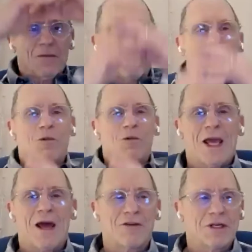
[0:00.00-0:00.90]
"When we
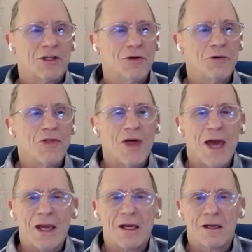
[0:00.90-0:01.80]
have a
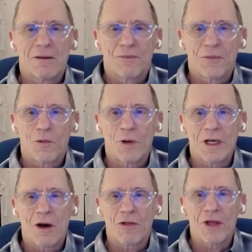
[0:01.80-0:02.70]
toothache, we
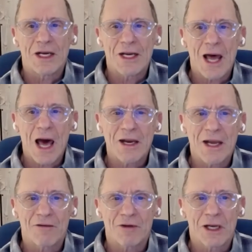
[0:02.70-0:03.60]
know that not
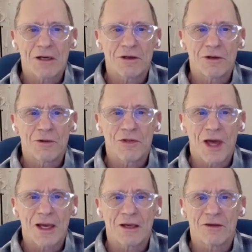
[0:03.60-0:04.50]
having a
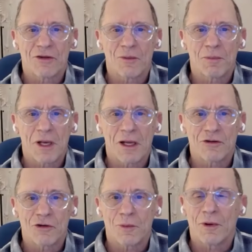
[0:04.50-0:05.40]
toothache is a
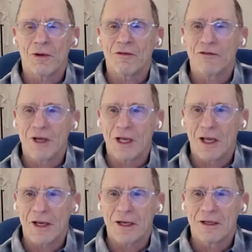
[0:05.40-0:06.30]
pleasurable
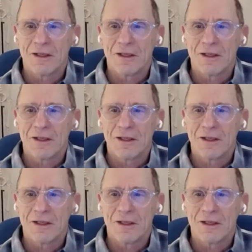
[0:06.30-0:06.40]
feeling."